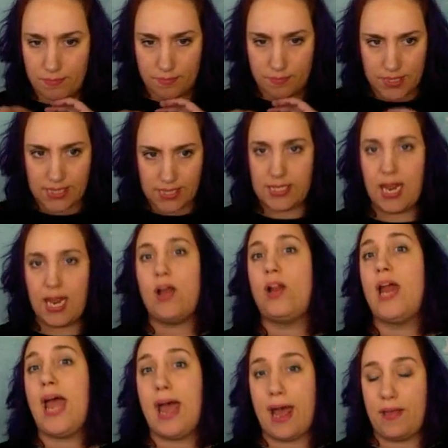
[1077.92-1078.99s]
sale
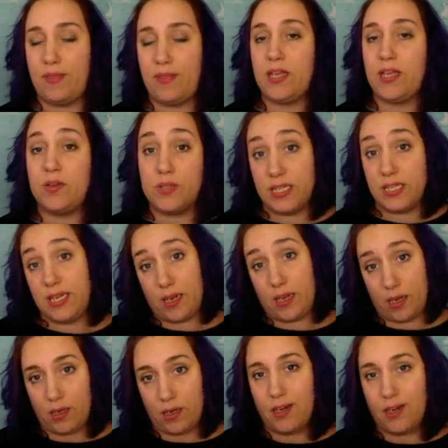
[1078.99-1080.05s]
ad that you see,